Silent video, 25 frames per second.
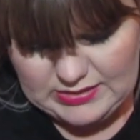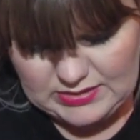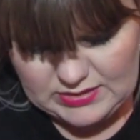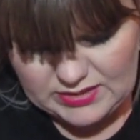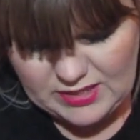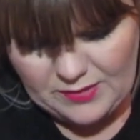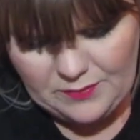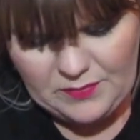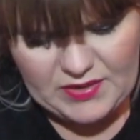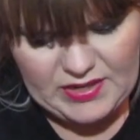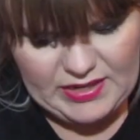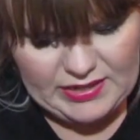
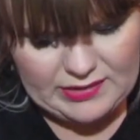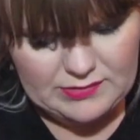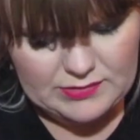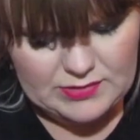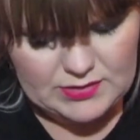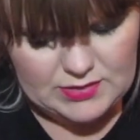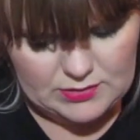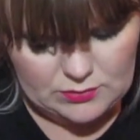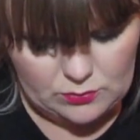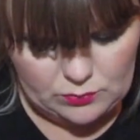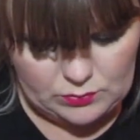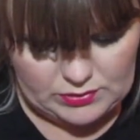Something
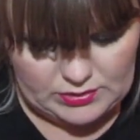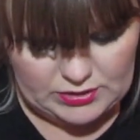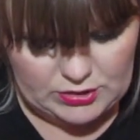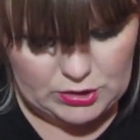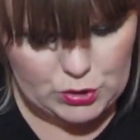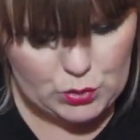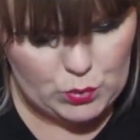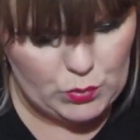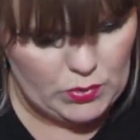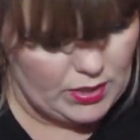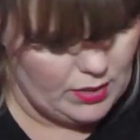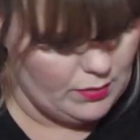else really
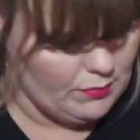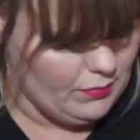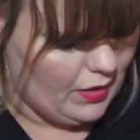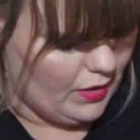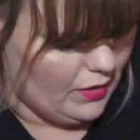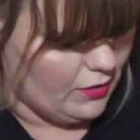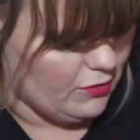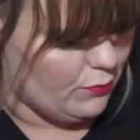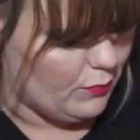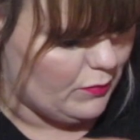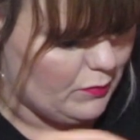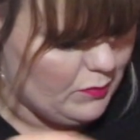sweet my
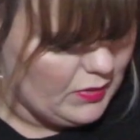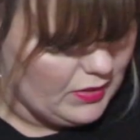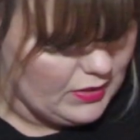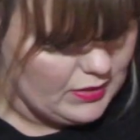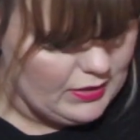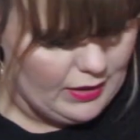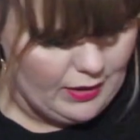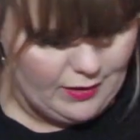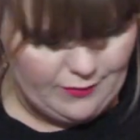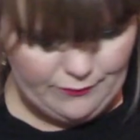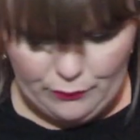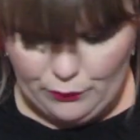husband
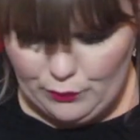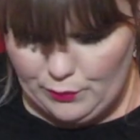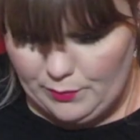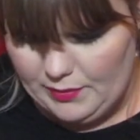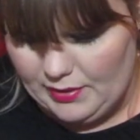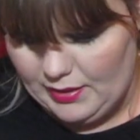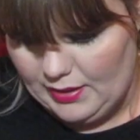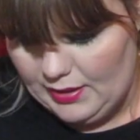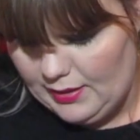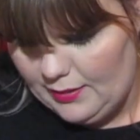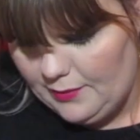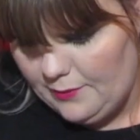picked out for
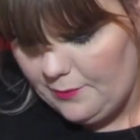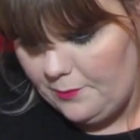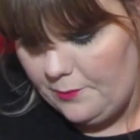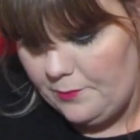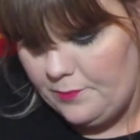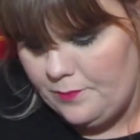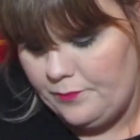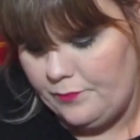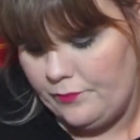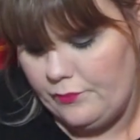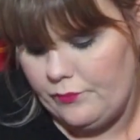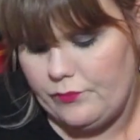me.
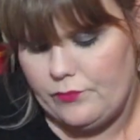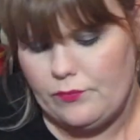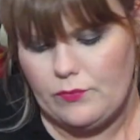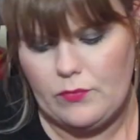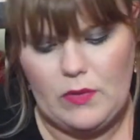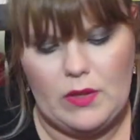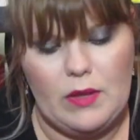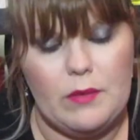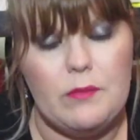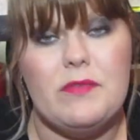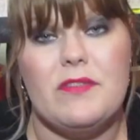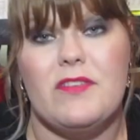
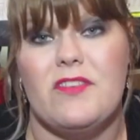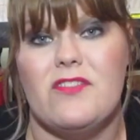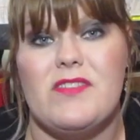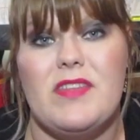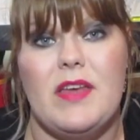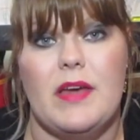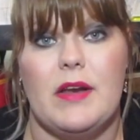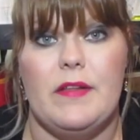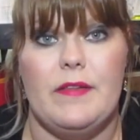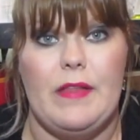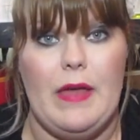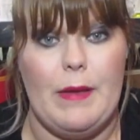It was just
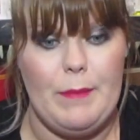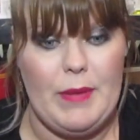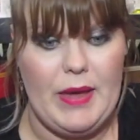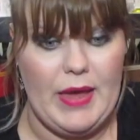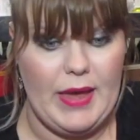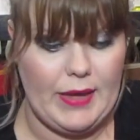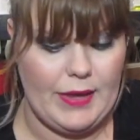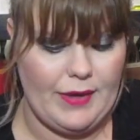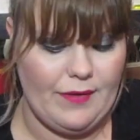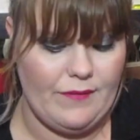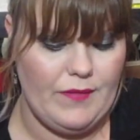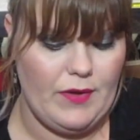down in that
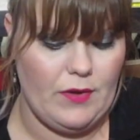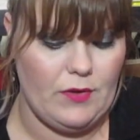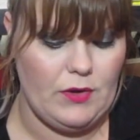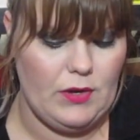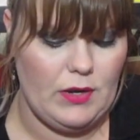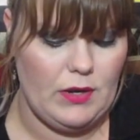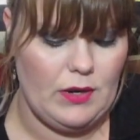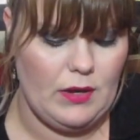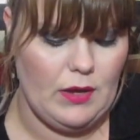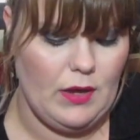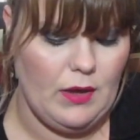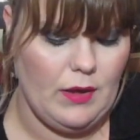bag. I found
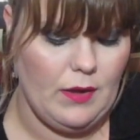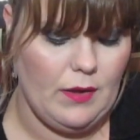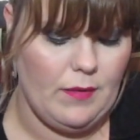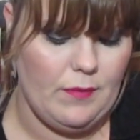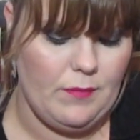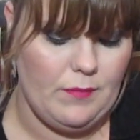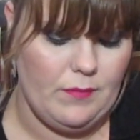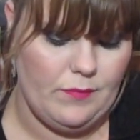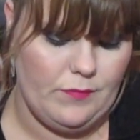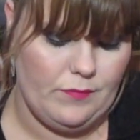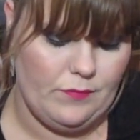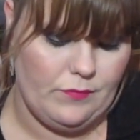it.
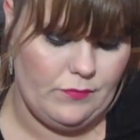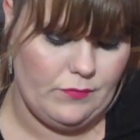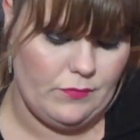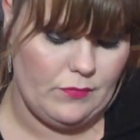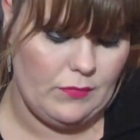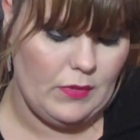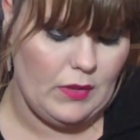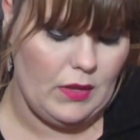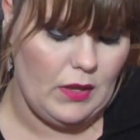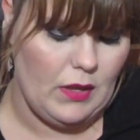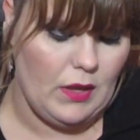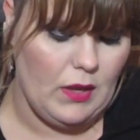Um,
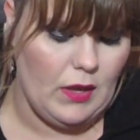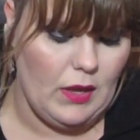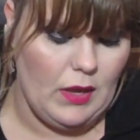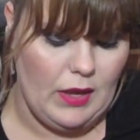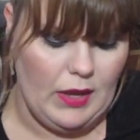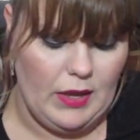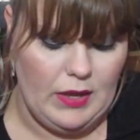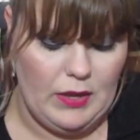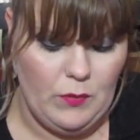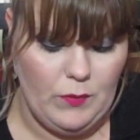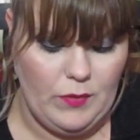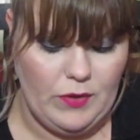
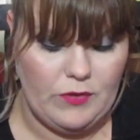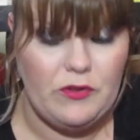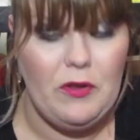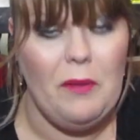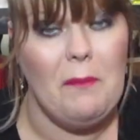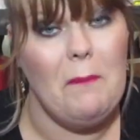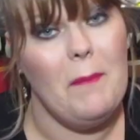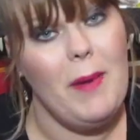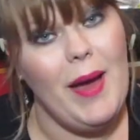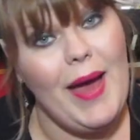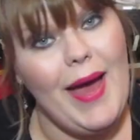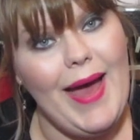he went
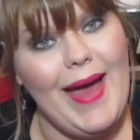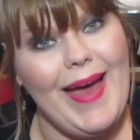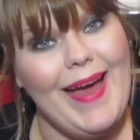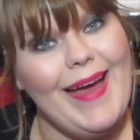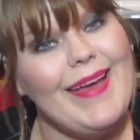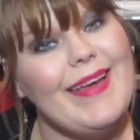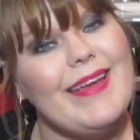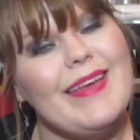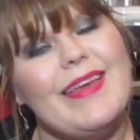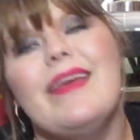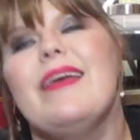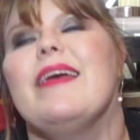to
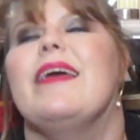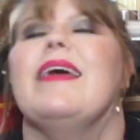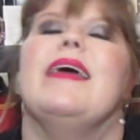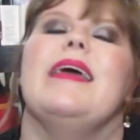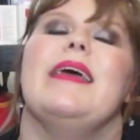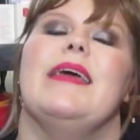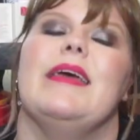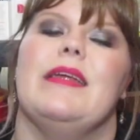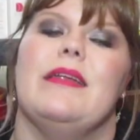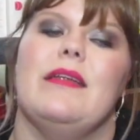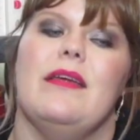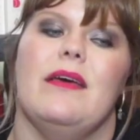Mac
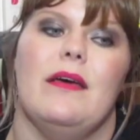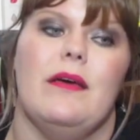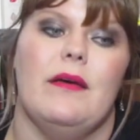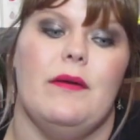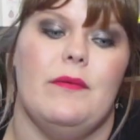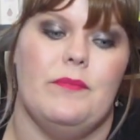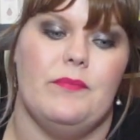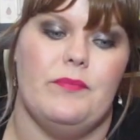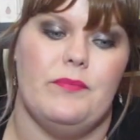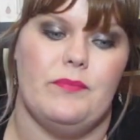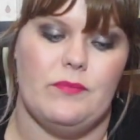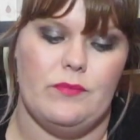and
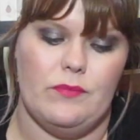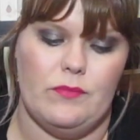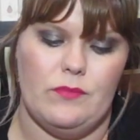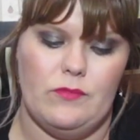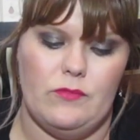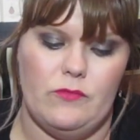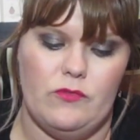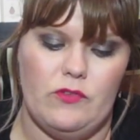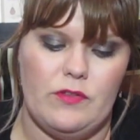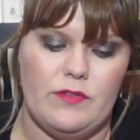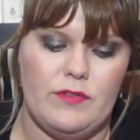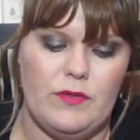um,
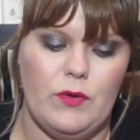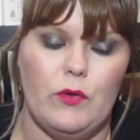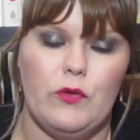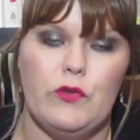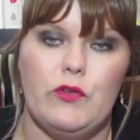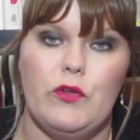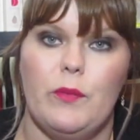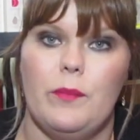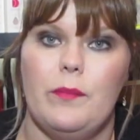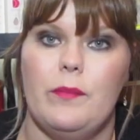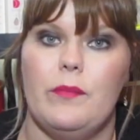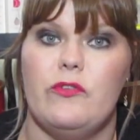just
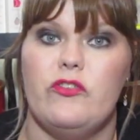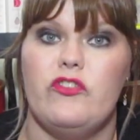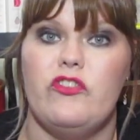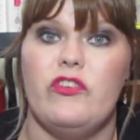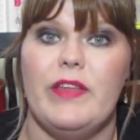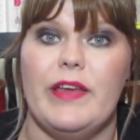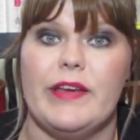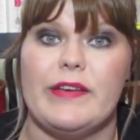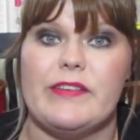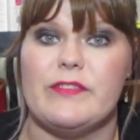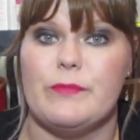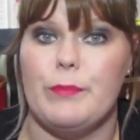told him she
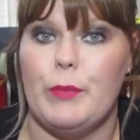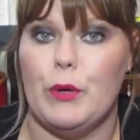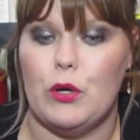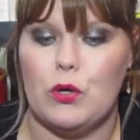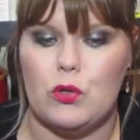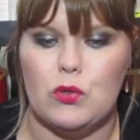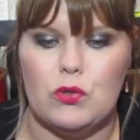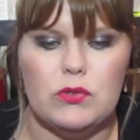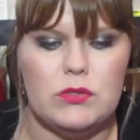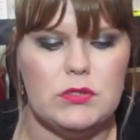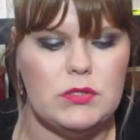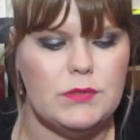likes
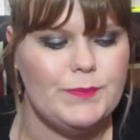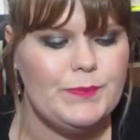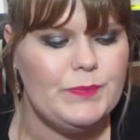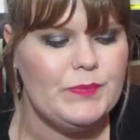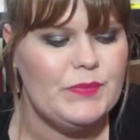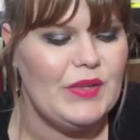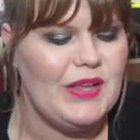sparkles.